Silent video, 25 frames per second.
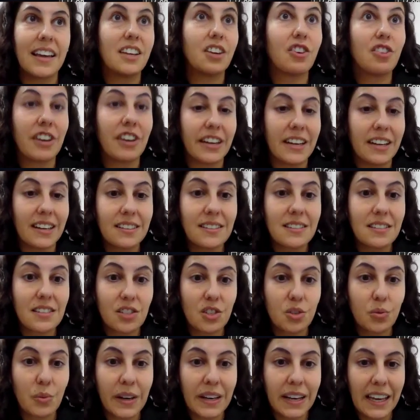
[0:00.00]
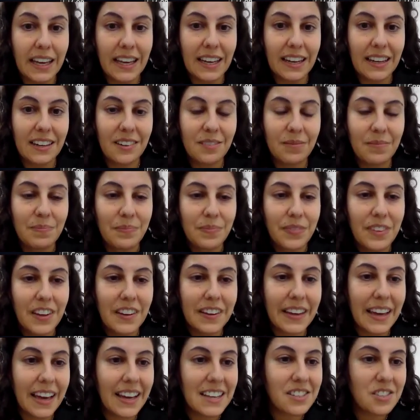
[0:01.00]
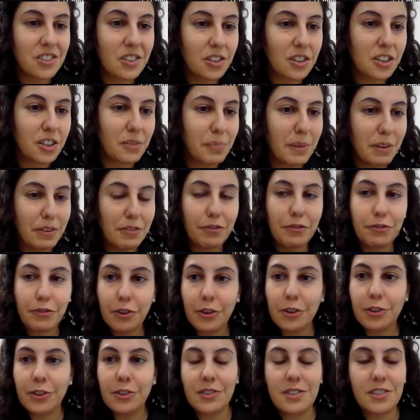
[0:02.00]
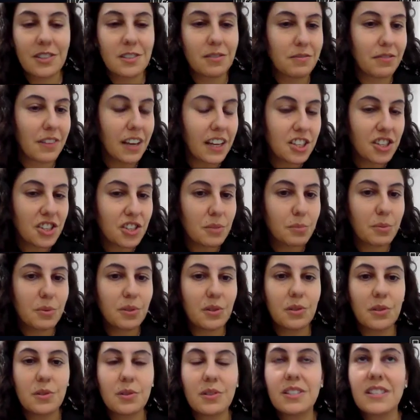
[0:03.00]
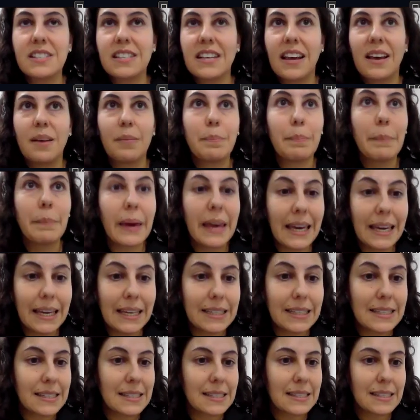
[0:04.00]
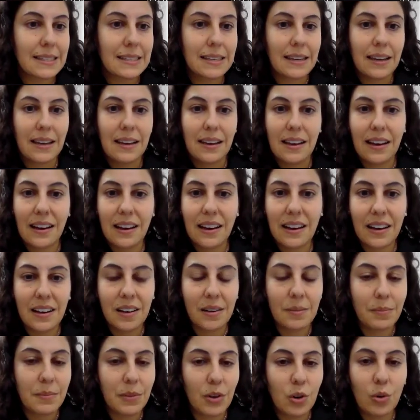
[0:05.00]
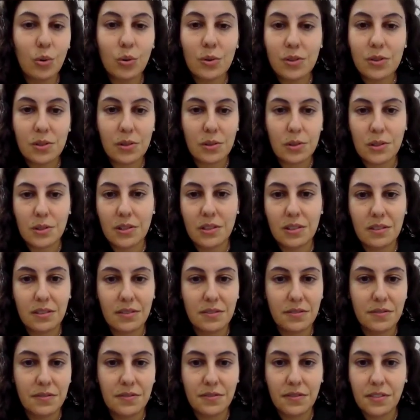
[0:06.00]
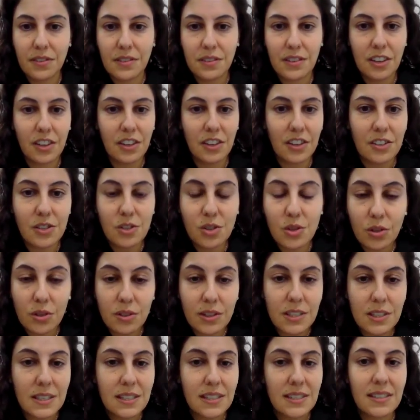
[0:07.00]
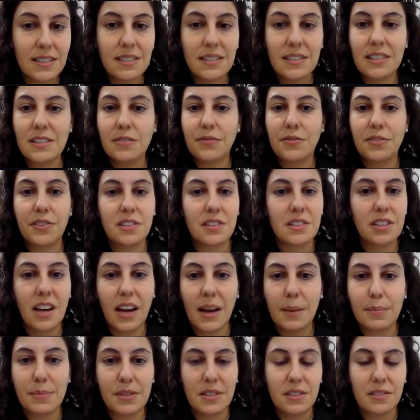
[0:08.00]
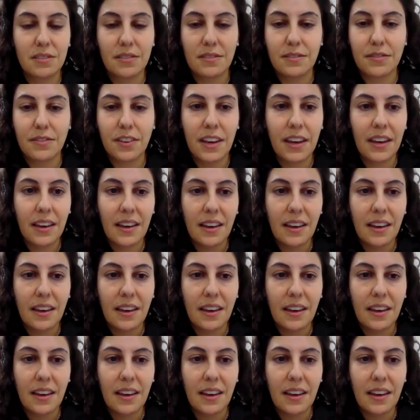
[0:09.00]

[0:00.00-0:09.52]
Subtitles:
ingredients do we need? Okay, so it could be fruits, vegetables, meats, all sorts of, you know, sauces, different types of